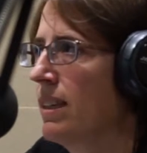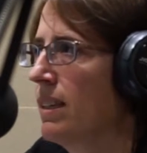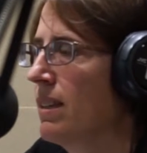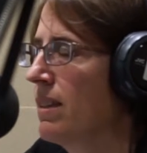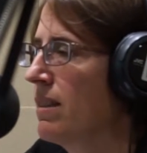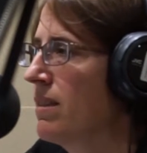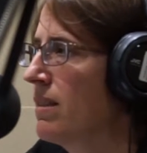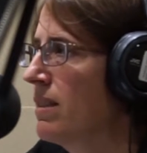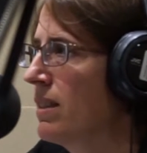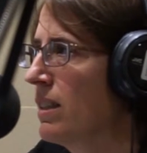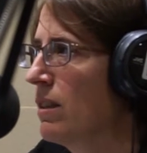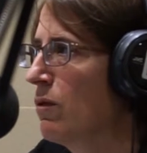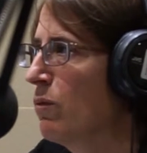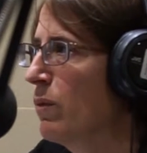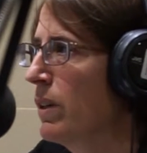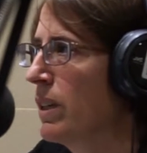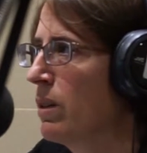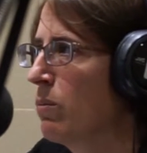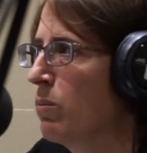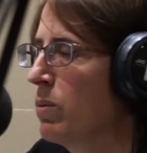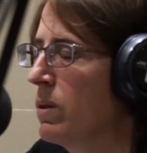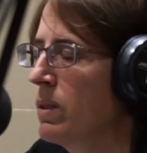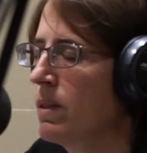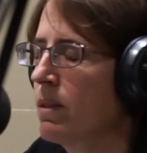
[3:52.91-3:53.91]
and see if
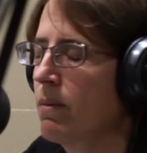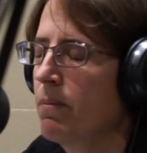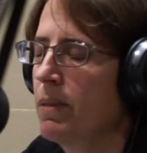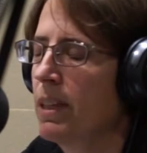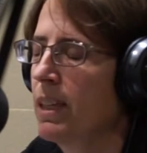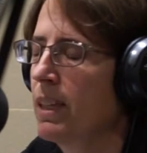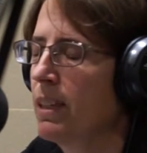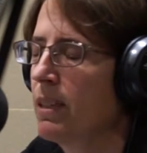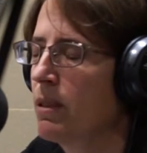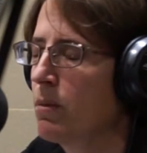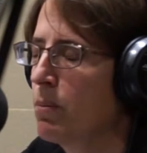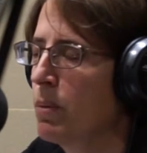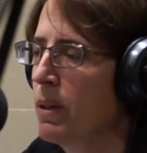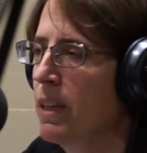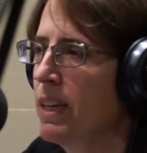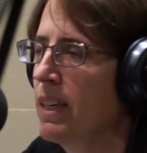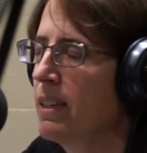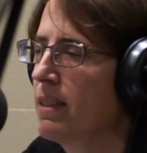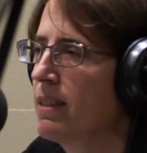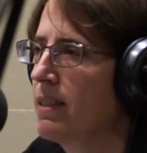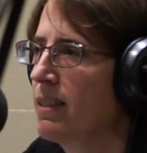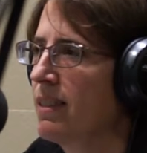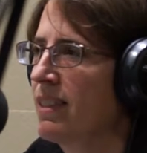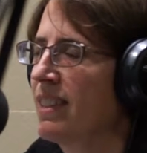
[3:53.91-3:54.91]
we can put something into
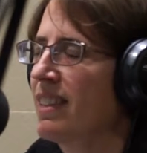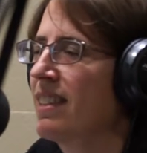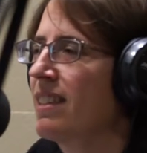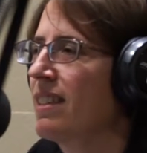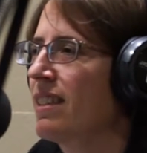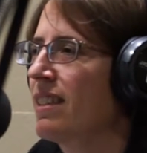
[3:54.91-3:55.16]
place.